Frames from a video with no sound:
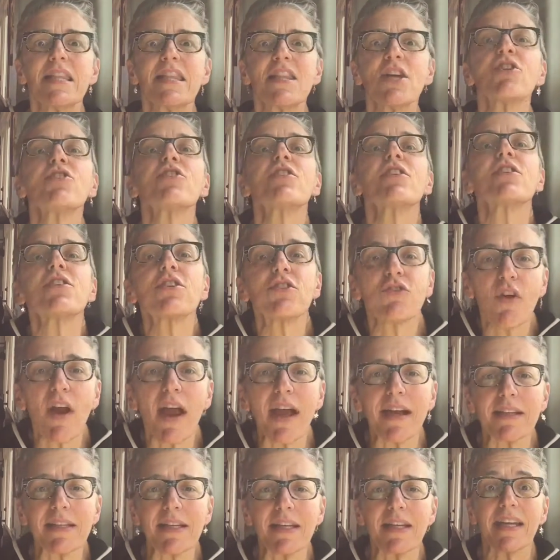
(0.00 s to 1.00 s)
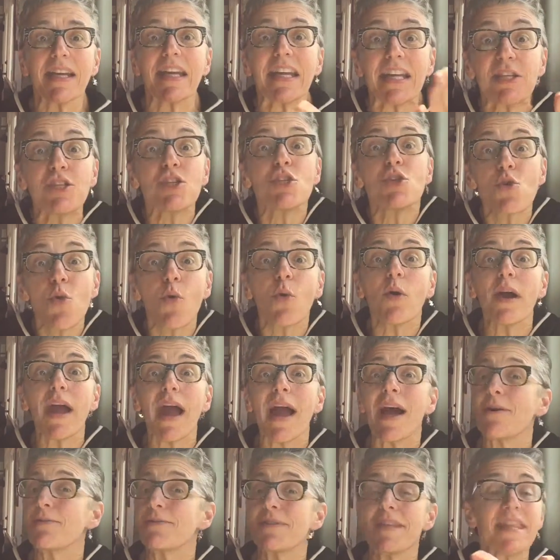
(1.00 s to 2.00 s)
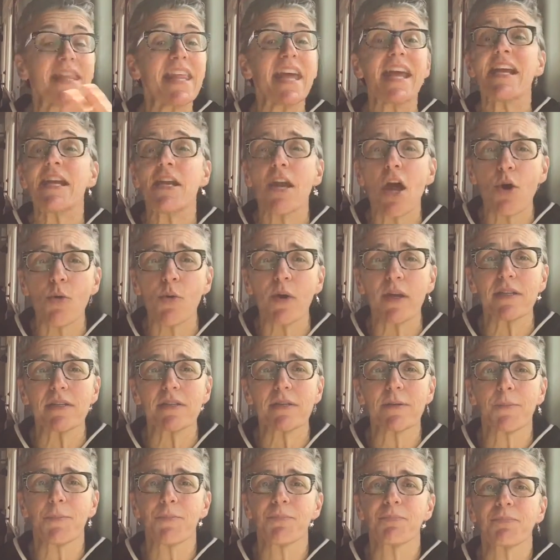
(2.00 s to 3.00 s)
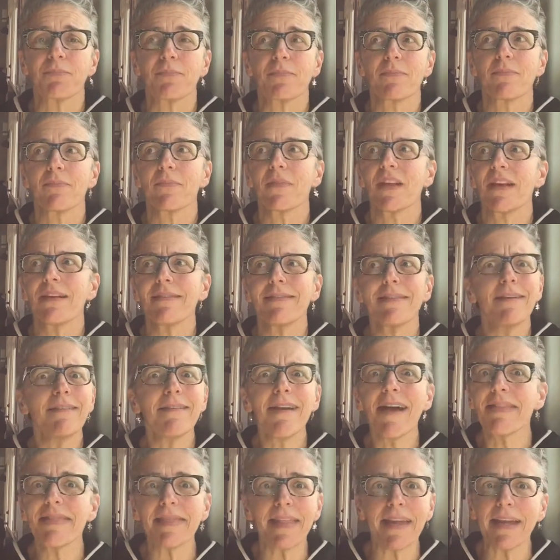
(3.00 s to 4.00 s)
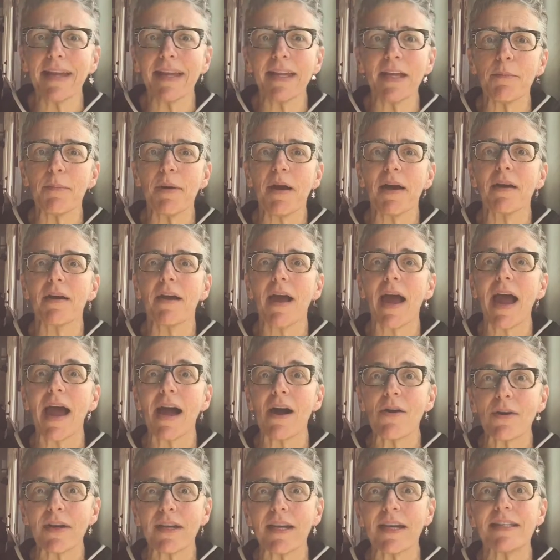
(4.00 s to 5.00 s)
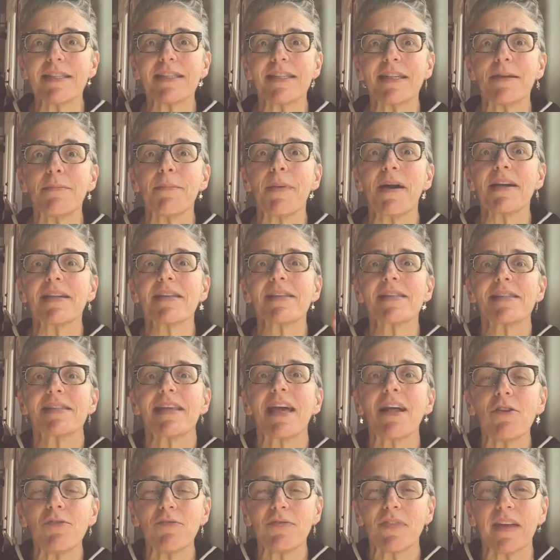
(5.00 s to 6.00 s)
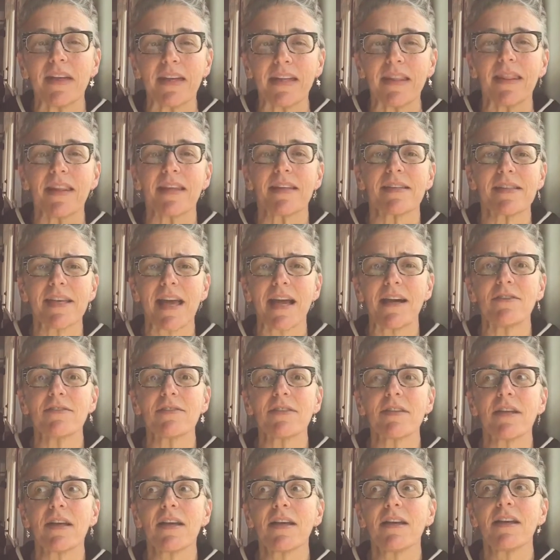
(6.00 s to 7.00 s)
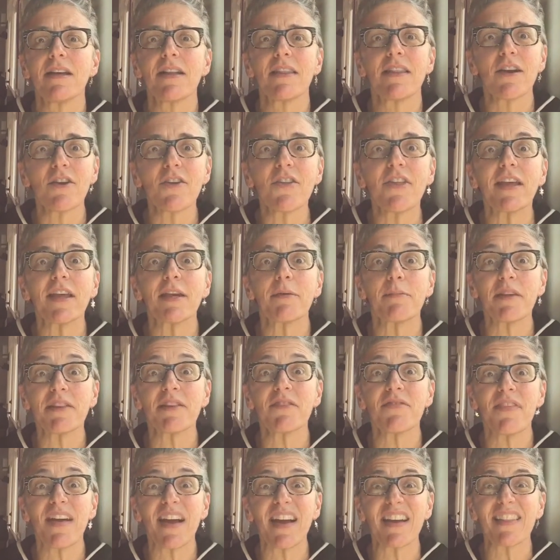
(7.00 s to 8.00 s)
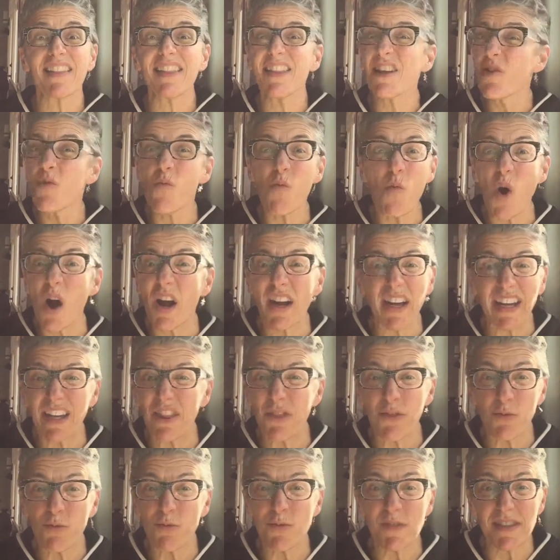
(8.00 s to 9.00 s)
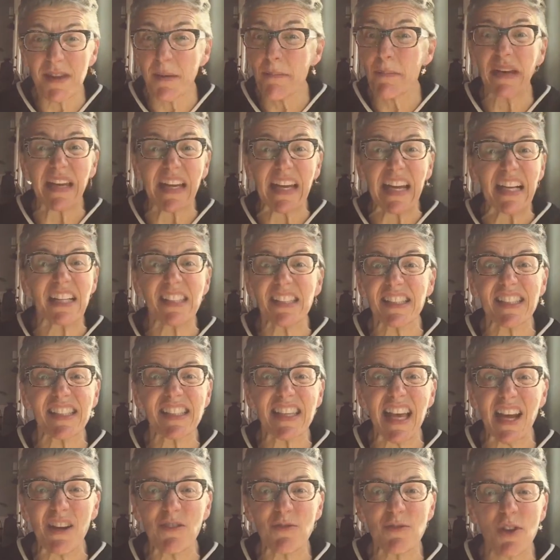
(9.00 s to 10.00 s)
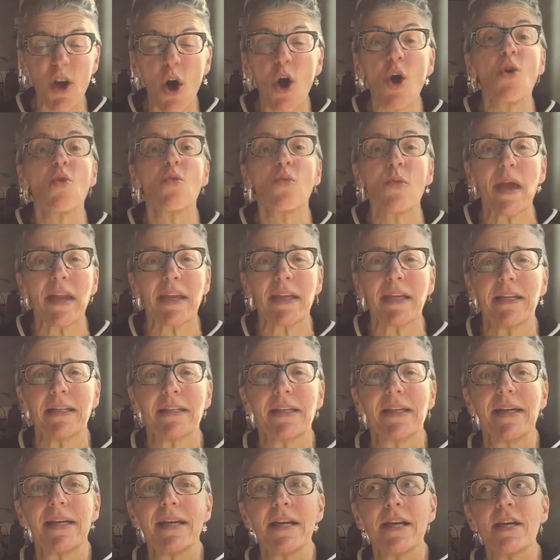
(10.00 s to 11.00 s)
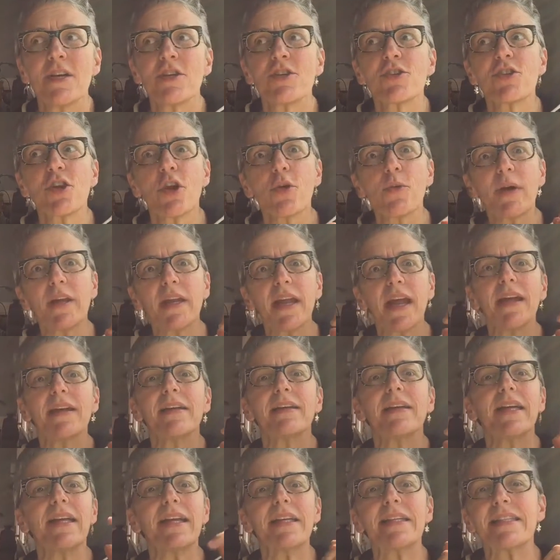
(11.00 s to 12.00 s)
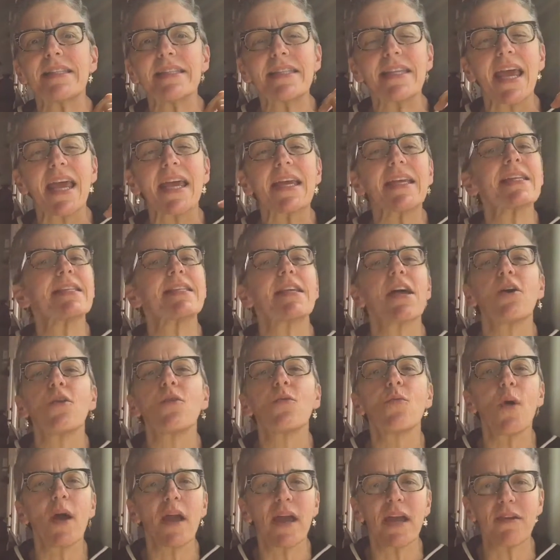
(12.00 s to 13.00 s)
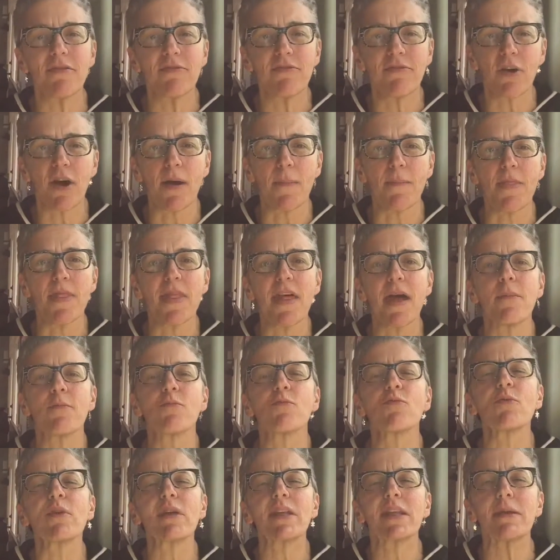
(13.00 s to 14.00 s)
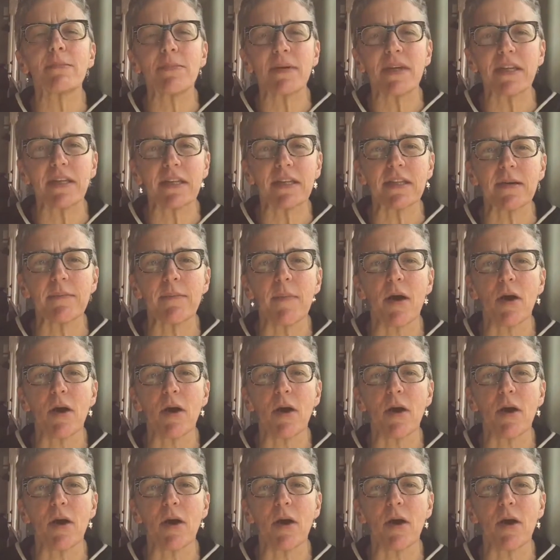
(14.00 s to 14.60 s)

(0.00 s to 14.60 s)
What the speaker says: they're distracted. It's your house. They know it. They're not thinking about how can I see myself in this house. They're thinking about the fact they're walking through somebody else's house already. So it takes away from them really being in the